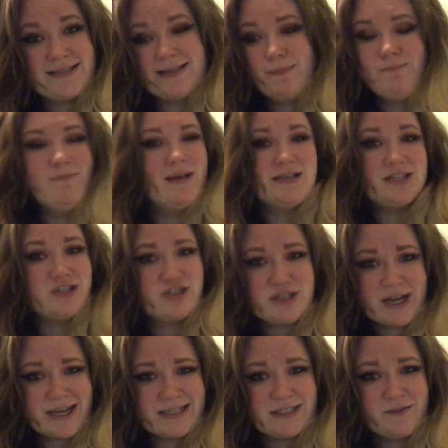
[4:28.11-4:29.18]
some message
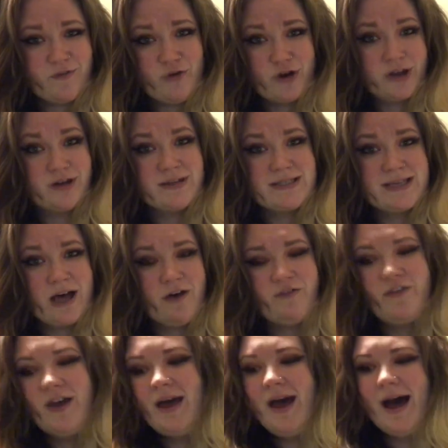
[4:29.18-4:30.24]
dice for yourself.